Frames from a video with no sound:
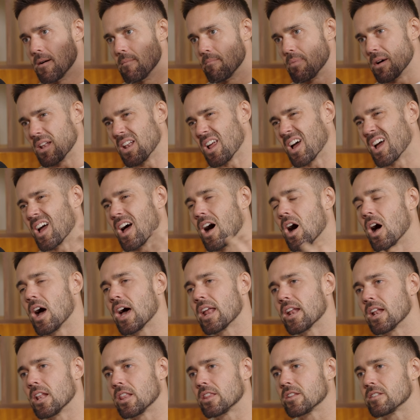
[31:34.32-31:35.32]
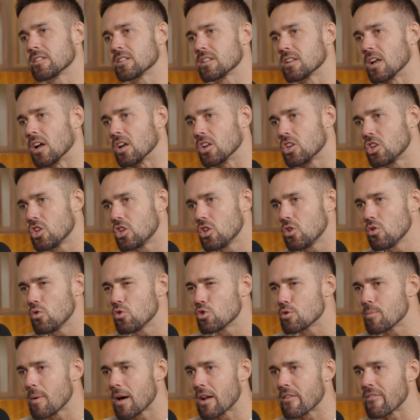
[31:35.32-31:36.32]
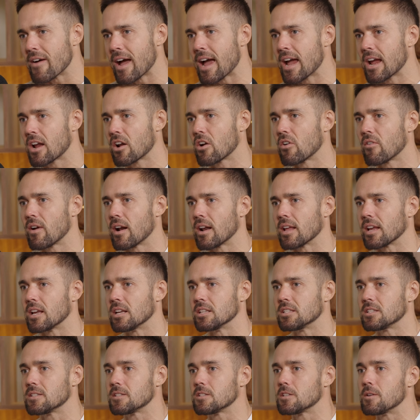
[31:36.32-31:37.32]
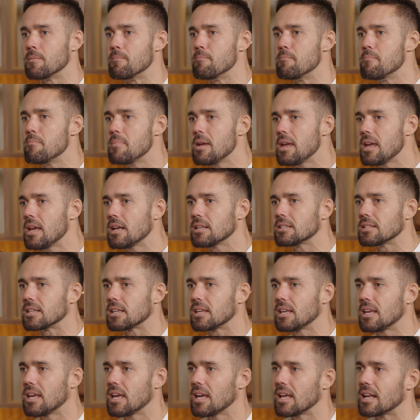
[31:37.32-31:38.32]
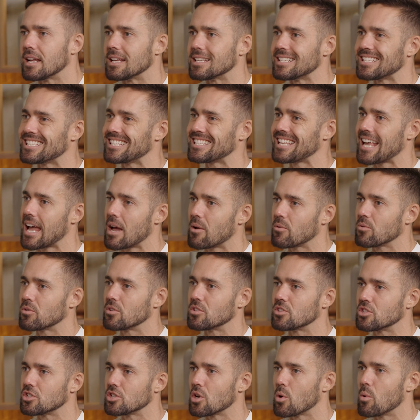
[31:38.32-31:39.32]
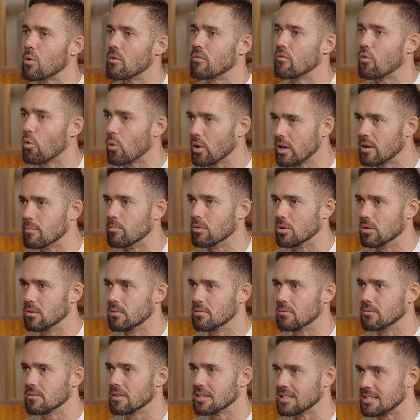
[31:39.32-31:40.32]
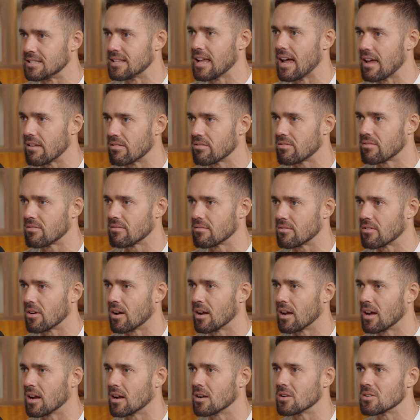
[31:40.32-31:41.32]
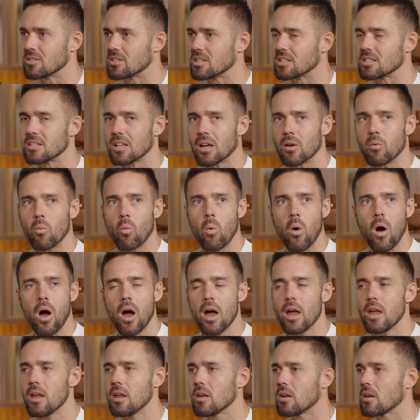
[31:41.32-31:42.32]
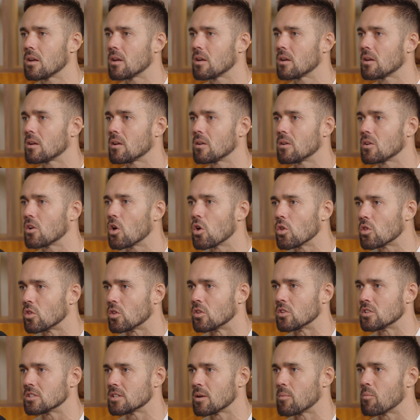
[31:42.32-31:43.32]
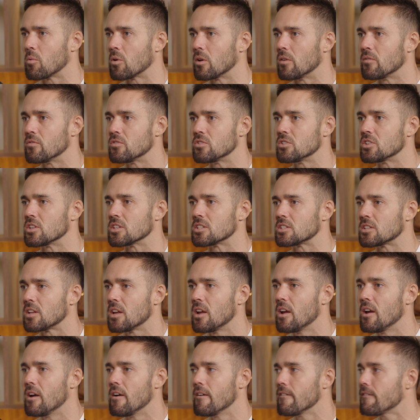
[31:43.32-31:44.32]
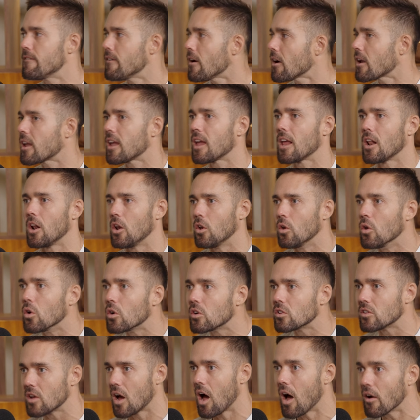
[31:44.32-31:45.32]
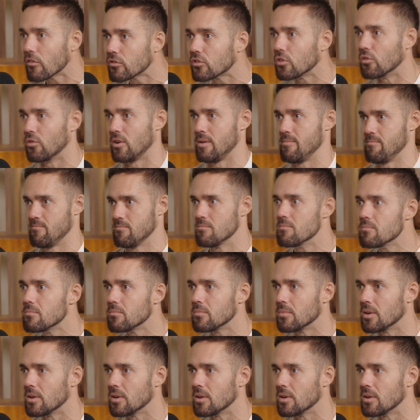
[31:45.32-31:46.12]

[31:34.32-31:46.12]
But like, I had a huge amount of anger around it because to me as a kid, it sounded so avoidable. This death, right? I was just like, why couldn't someone have just fucking looked after him?